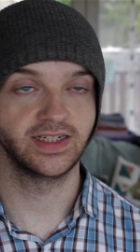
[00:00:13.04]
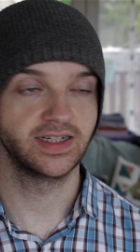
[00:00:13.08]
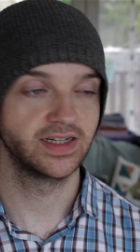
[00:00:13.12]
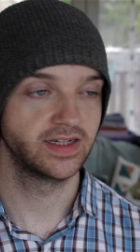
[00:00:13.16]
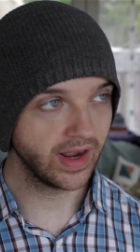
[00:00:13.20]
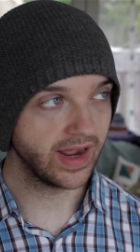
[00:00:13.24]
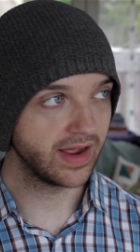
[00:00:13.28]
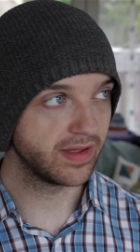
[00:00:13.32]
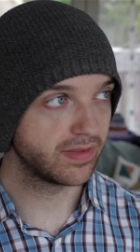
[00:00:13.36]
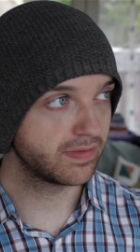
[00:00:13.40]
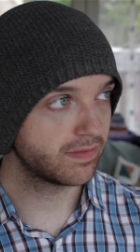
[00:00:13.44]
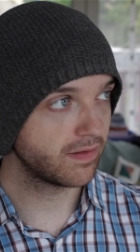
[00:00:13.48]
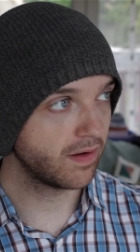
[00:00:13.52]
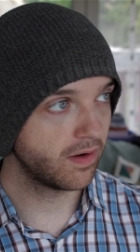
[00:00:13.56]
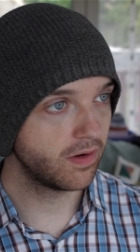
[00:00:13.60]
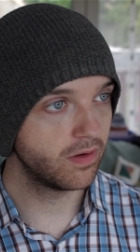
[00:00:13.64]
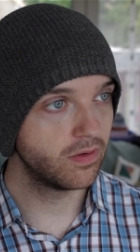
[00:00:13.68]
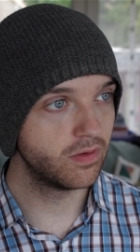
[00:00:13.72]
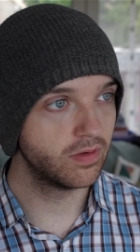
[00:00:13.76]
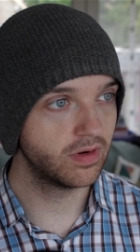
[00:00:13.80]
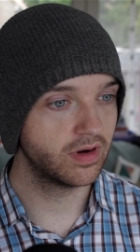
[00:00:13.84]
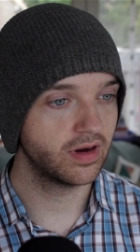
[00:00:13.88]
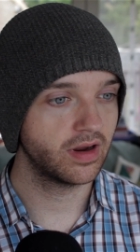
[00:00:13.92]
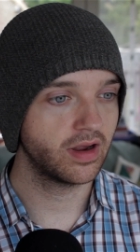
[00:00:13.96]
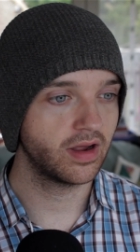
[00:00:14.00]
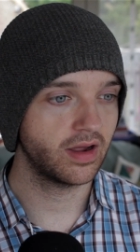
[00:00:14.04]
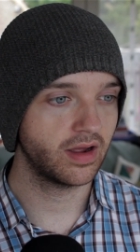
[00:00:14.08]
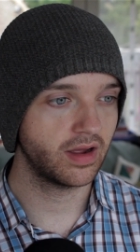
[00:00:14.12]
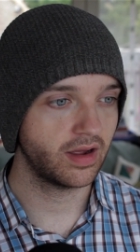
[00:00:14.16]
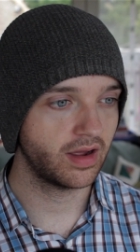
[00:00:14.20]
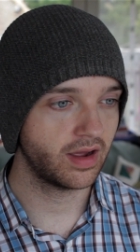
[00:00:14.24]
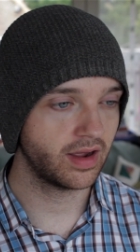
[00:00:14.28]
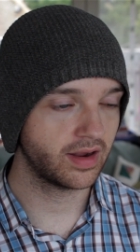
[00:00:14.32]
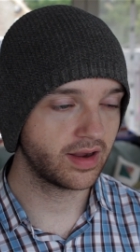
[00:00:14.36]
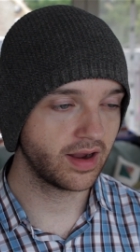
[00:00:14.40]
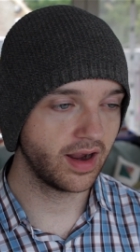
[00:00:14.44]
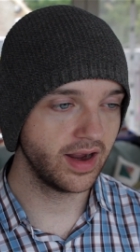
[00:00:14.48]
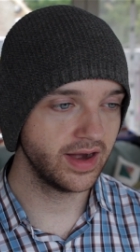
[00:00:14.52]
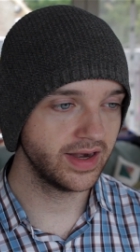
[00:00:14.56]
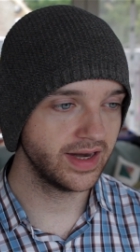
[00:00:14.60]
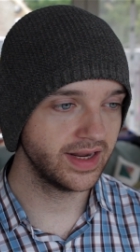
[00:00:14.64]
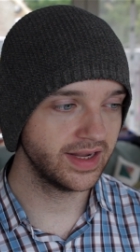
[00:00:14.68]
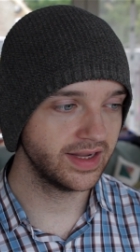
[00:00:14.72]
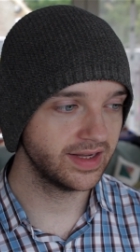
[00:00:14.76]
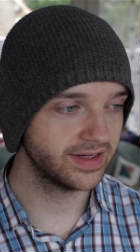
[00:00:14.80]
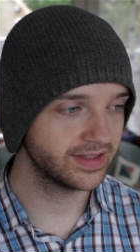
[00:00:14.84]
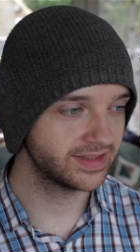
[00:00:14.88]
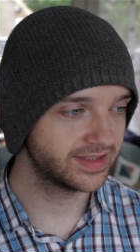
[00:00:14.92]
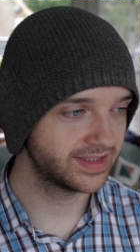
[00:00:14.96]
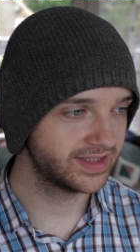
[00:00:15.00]
Okay, so I kind
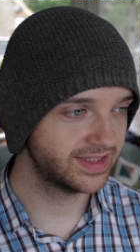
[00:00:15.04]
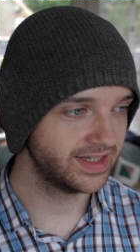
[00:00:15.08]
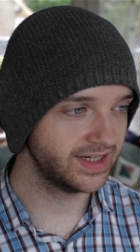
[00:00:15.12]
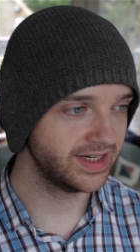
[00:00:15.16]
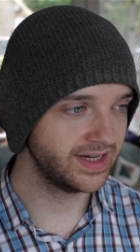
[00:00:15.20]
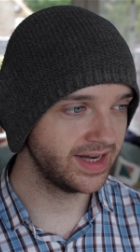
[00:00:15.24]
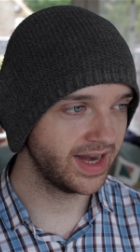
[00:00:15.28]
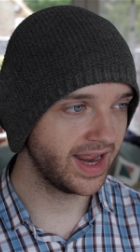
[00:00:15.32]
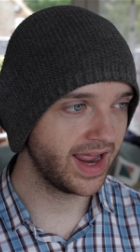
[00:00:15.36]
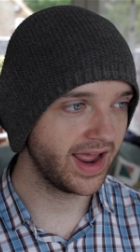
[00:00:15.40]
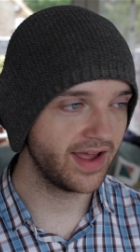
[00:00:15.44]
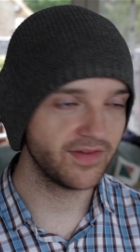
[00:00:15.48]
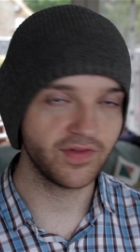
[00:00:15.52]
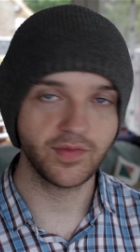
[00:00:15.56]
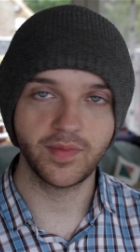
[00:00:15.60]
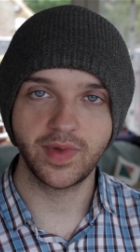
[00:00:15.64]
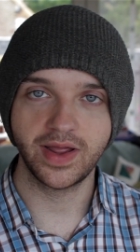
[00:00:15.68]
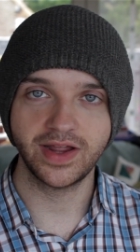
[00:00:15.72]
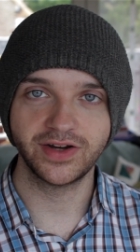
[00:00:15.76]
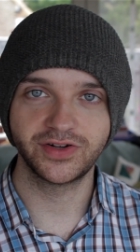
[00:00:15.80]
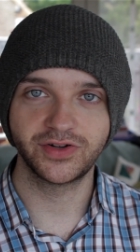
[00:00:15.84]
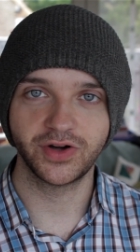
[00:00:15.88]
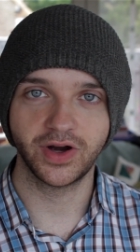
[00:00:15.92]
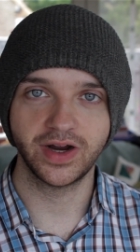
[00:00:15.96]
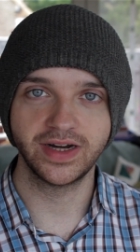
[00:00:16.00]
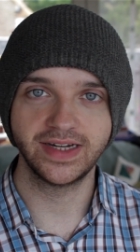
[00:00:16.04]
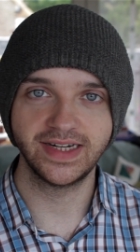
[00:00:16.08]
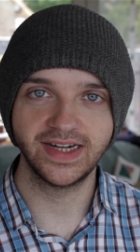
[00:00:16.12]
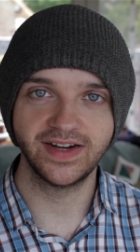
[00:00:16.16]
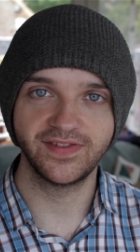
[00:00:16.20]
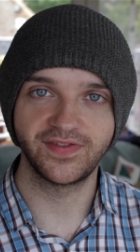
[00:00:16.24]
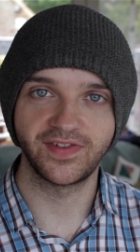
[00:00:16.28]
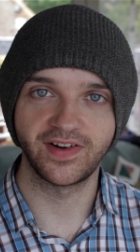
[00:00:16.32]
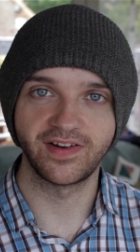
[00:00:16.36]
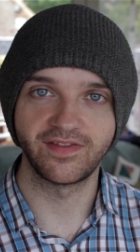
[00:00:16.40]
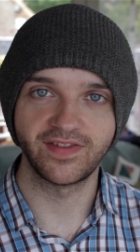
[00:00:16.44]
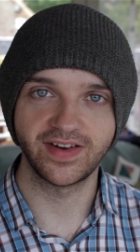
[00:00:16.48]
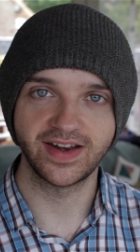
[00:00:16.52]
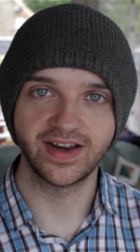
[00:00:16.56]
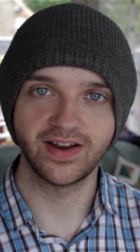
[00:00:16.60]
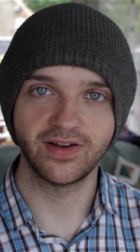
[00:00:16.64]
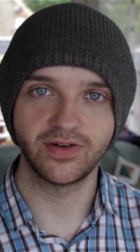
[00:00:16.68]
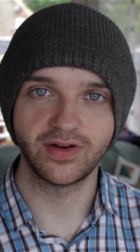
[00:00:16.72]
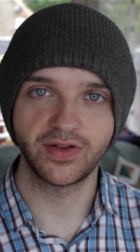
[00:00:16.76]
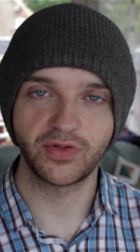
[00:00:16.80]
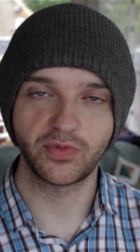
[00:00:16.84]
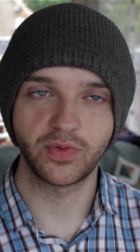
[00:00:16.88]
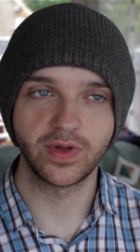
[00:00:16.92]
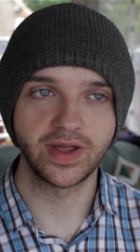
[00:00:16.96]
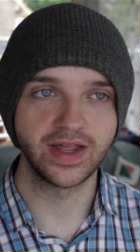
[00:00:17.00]
of didn't have a major idea for a video
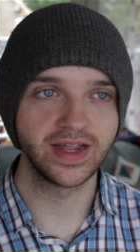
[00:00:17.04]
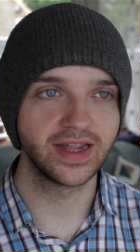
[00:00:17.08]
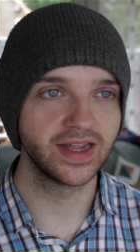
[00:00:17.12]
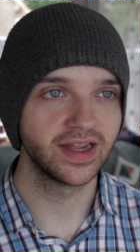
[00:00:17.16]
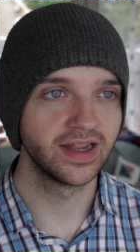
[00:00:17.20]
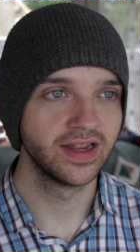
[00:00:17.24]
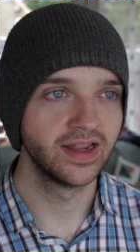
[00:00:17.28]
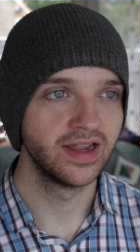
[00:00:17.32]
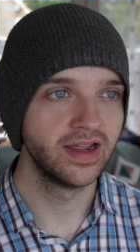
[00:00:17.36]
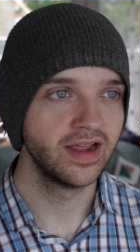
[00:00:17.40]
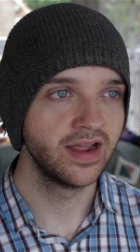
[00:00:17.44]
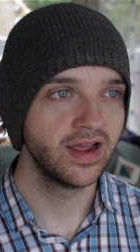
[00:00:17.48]
this week,